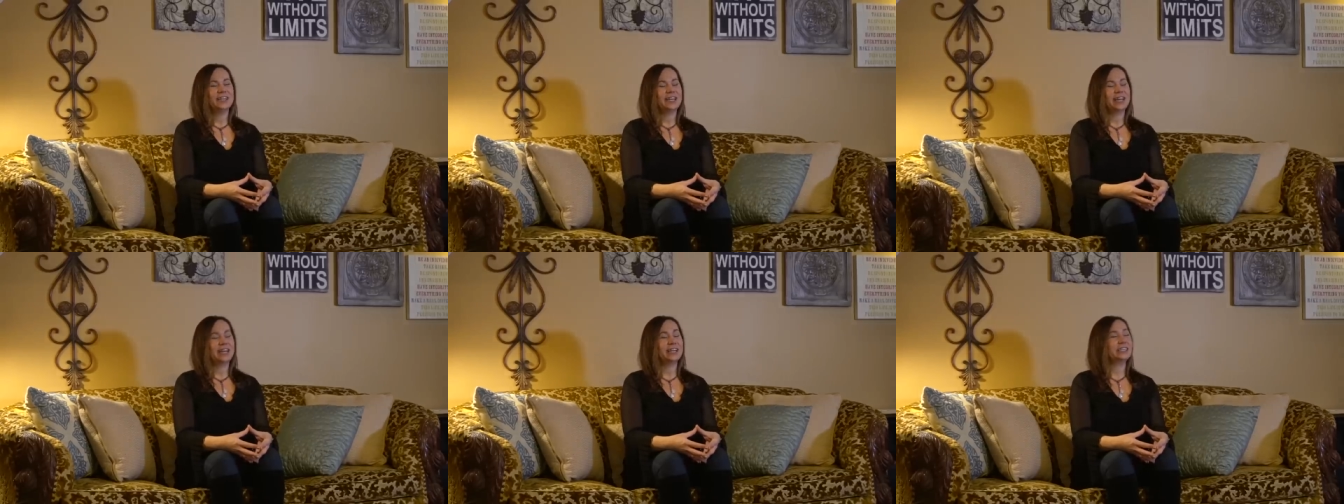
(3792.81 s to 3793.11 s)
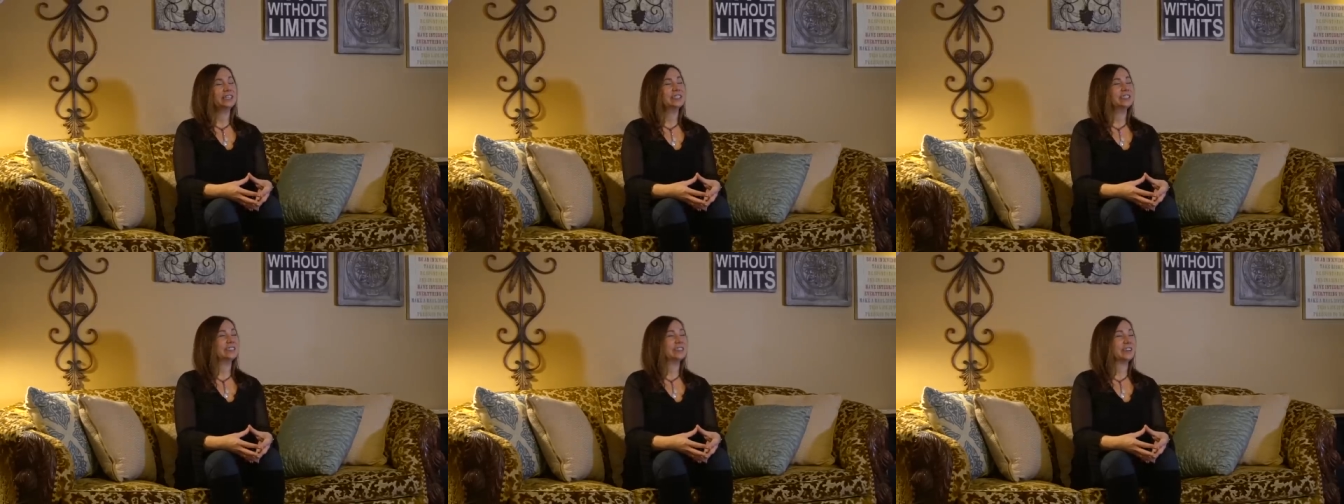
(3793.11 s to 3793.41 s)

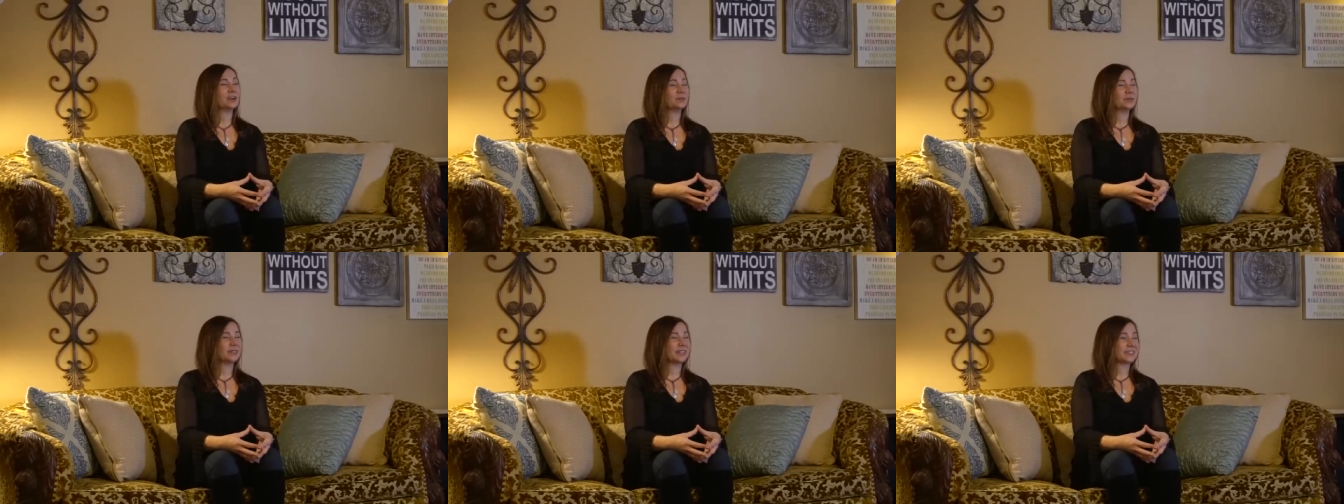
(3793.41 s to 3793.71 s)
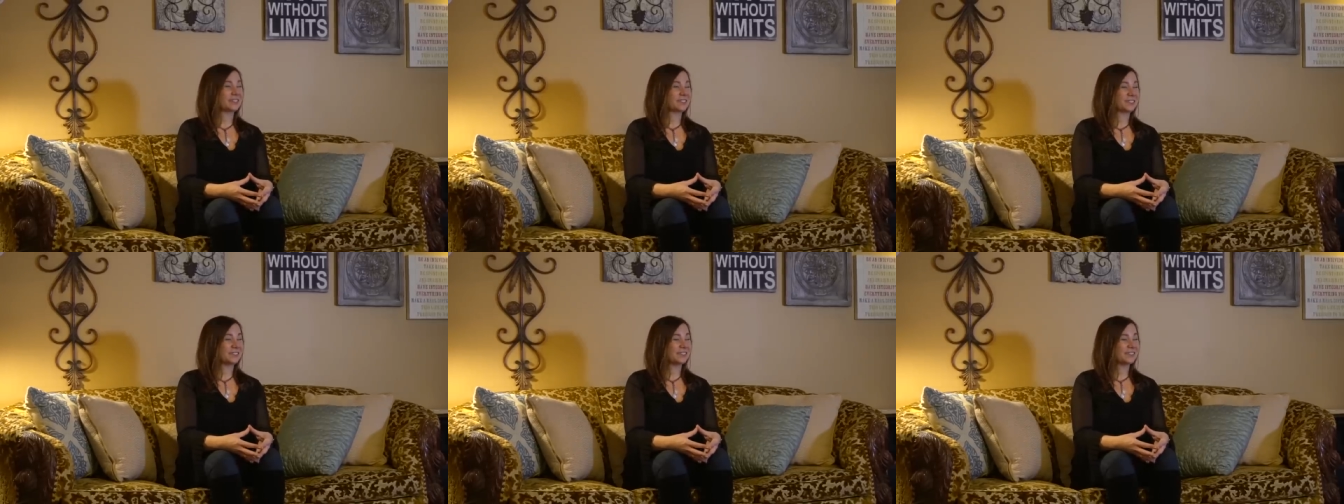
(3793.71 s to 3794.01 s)
and it is our
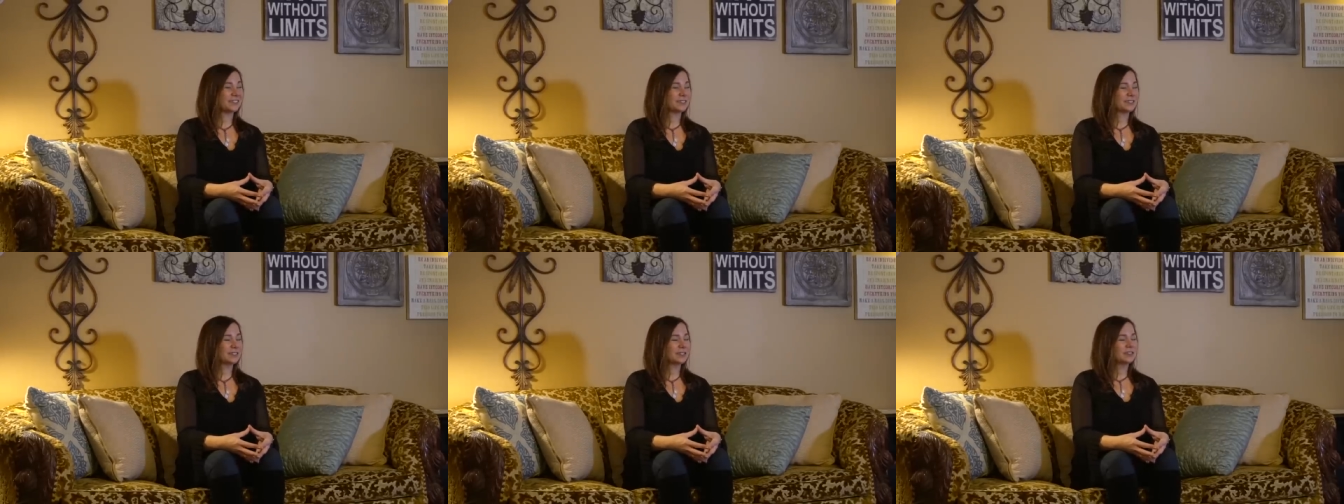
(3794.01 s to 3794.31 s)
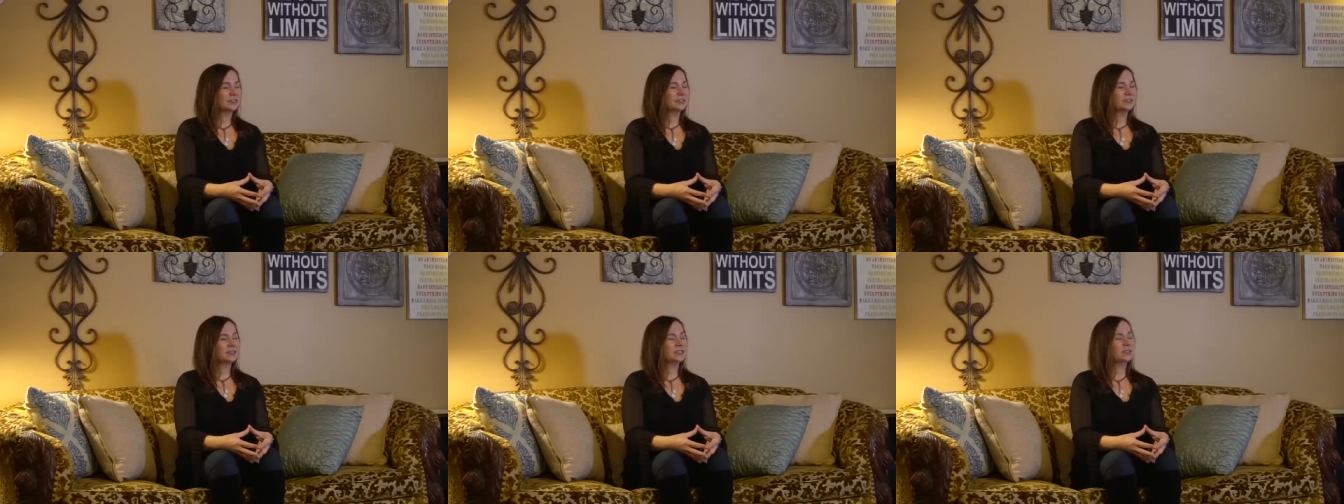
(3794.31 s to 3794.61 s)
pleasure
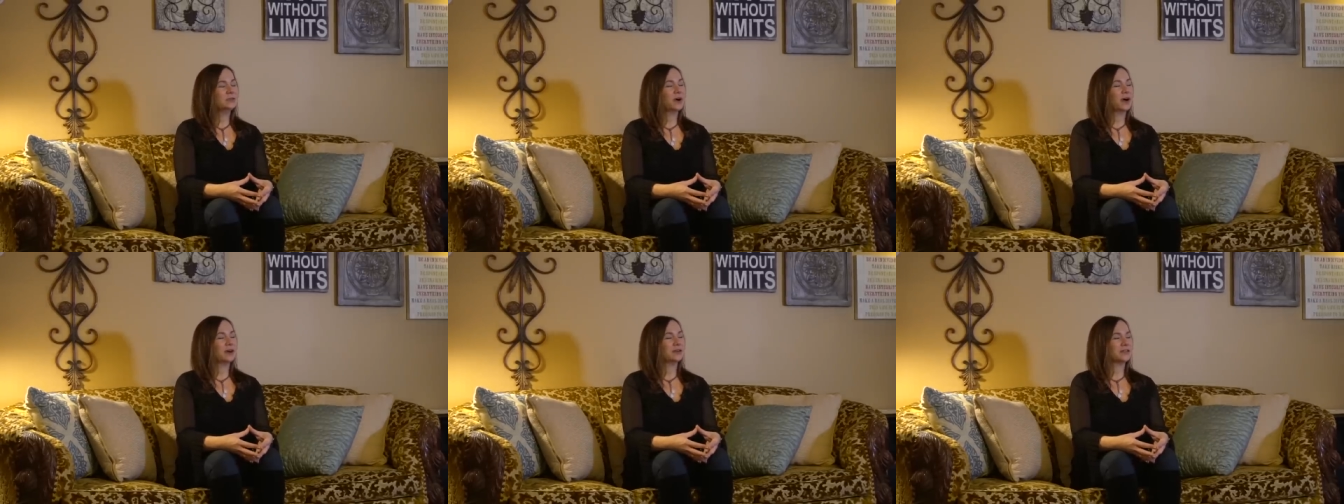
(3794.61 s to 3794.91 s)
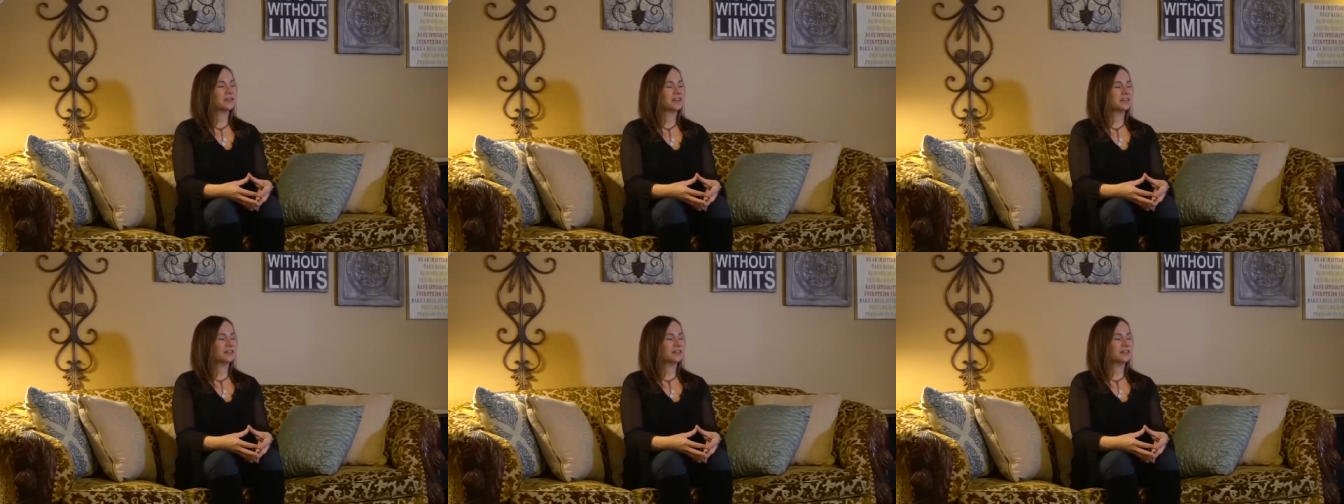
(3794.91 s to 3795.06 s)
to offer